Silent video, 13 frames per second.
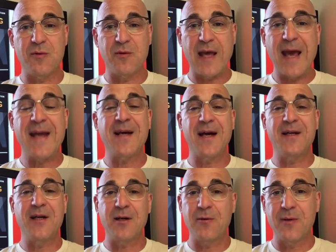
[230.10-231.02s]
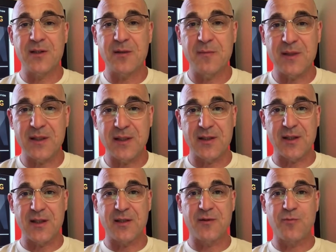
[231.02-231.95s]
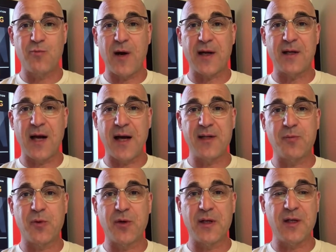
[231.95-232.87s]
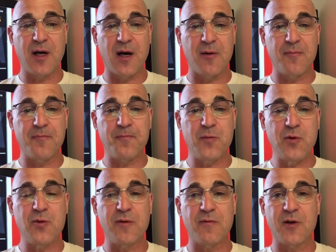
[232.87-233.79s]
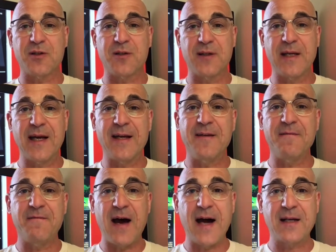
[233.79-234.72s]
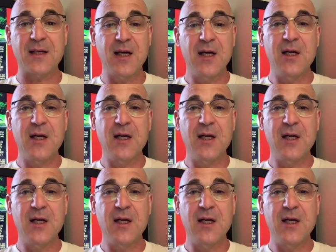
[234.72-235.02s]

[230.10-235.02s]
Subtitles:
canine heroism is recognized pretty universally. And in fact,